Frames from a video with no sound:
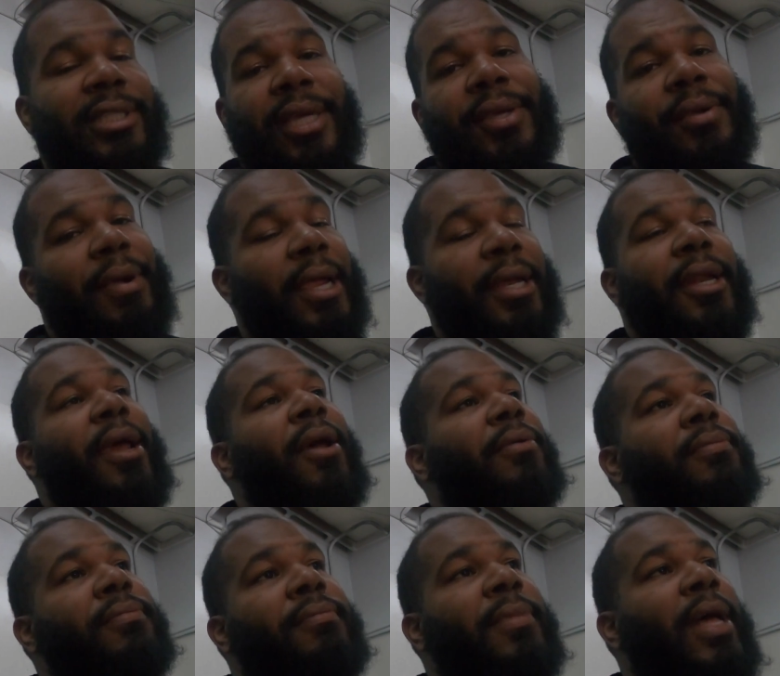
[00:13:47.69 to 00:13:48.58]
I'll tell you right
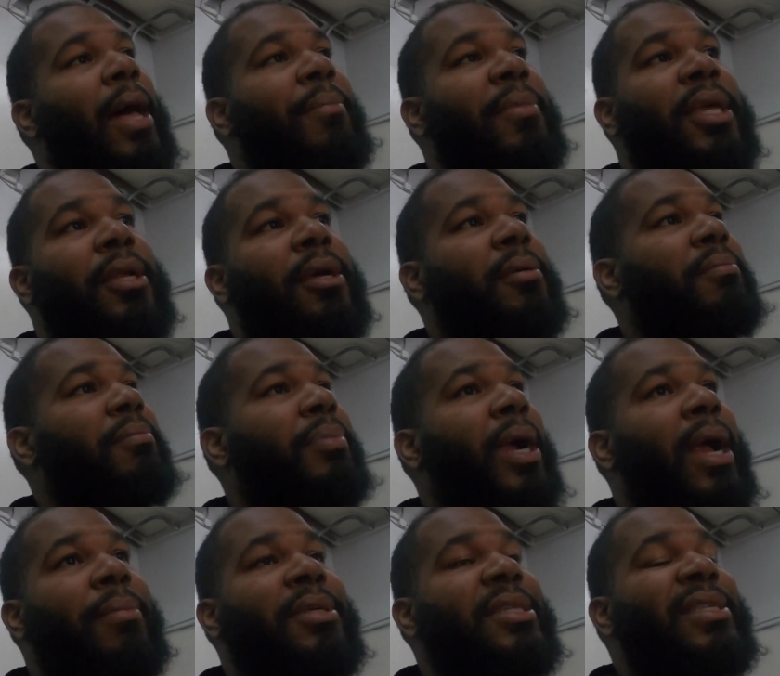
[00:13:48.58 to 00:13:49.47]
now. I'm in
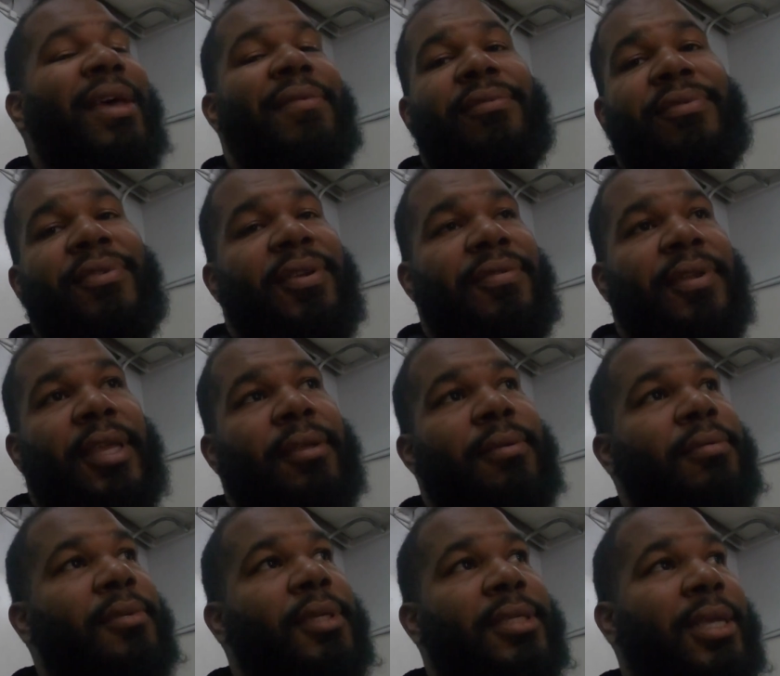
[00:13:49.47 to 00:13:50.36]
them probably
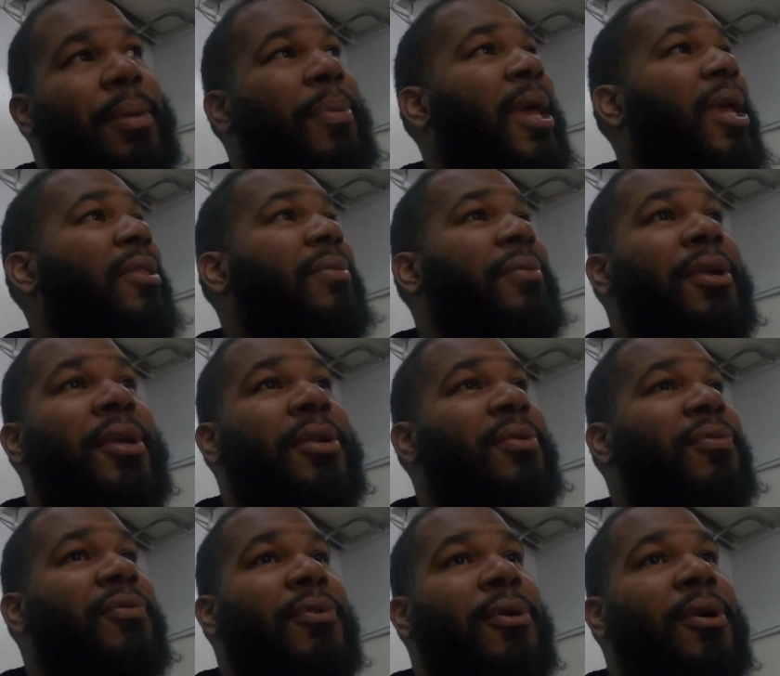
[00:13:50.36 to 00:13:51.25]
750 because I paid
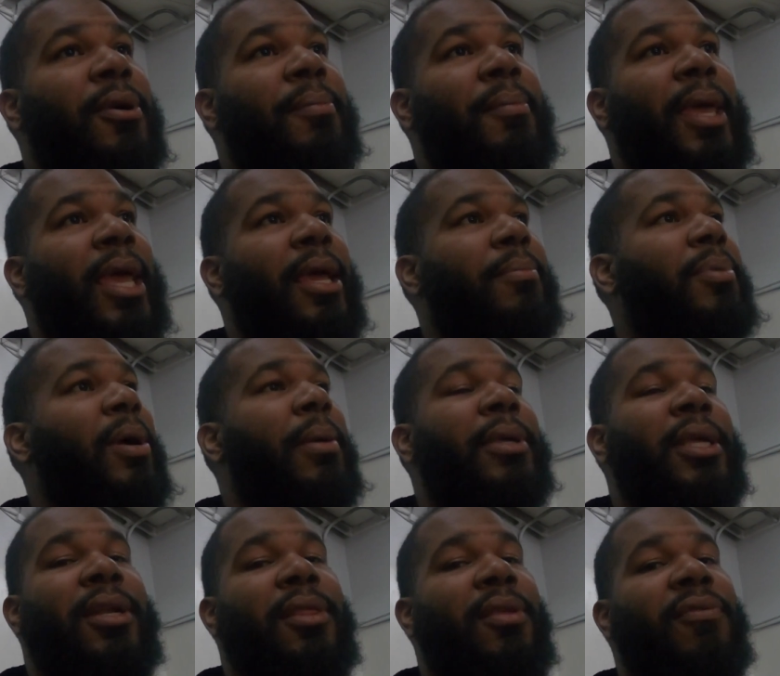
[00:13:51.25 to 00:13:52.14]
300 for them and
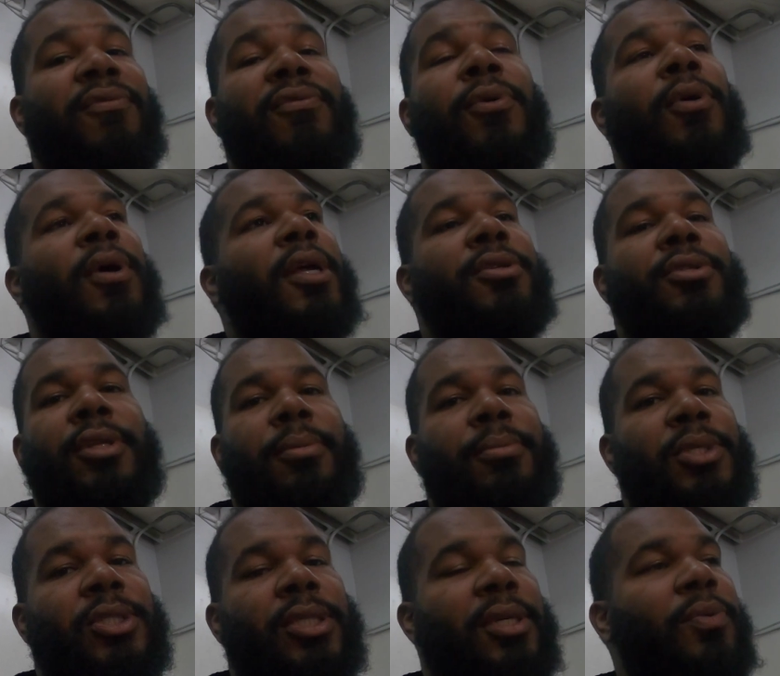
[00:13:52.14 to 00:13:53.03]
probably another
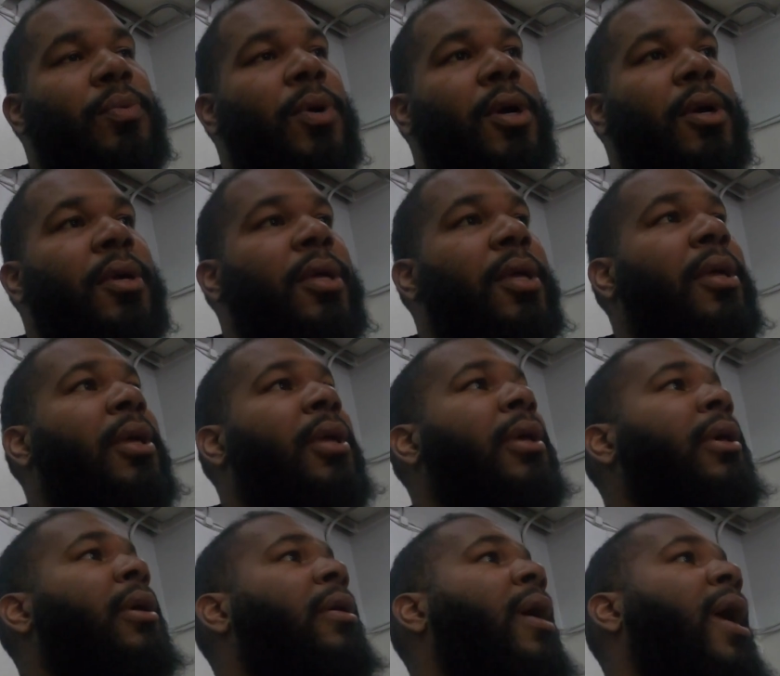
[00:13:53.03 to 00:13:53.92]
400 in machine work
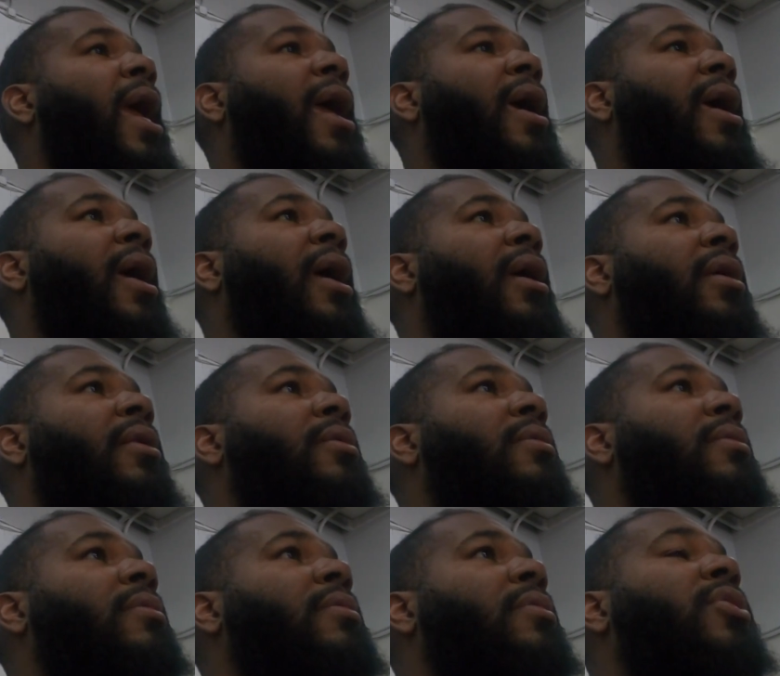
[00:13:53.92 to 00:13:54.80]

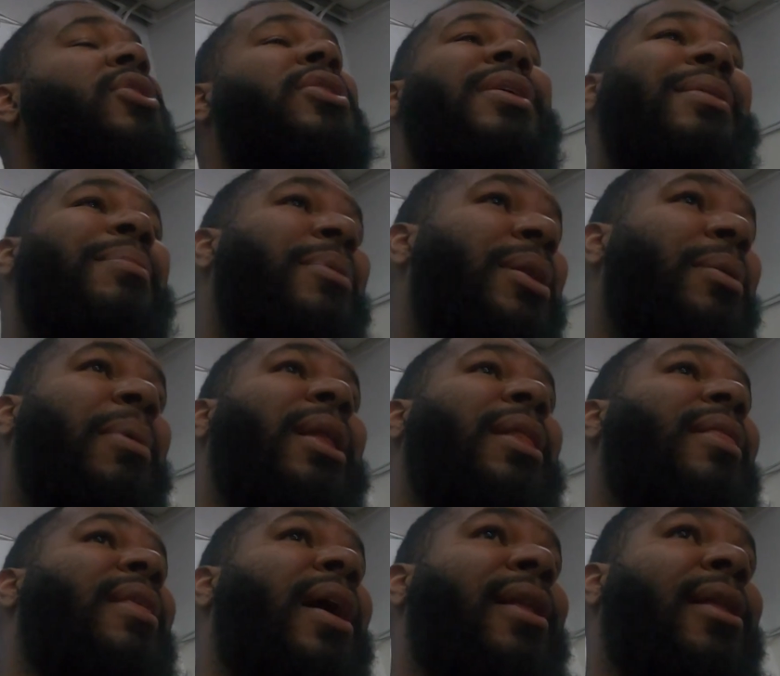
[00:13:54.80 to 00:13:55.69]
and shit, I'm in
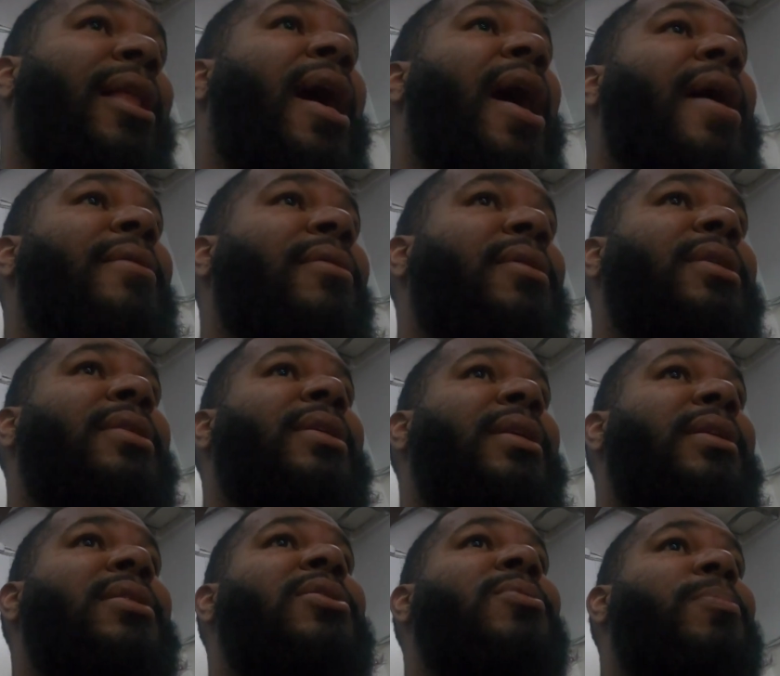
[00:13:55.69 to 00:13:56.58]
them a, a lot
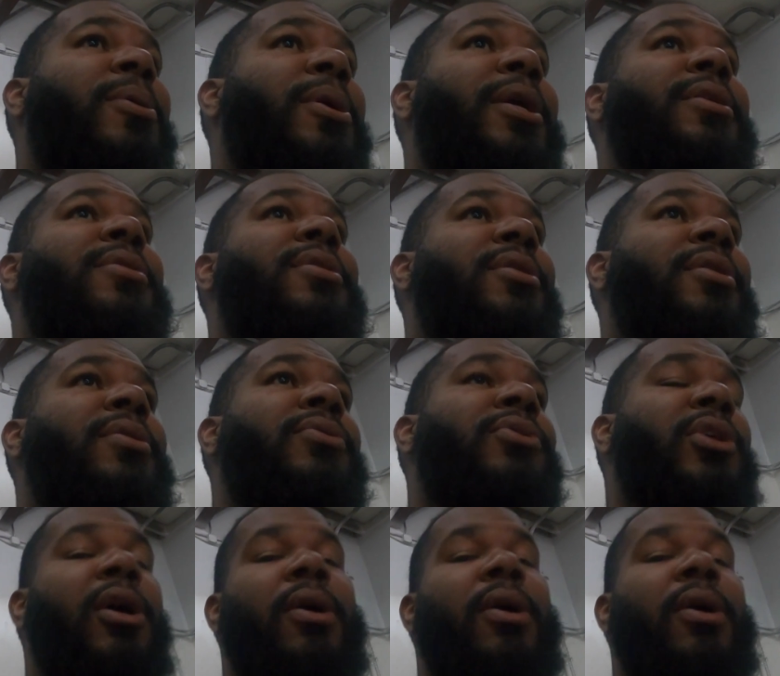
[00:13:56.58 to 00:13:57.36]
because then the springs too.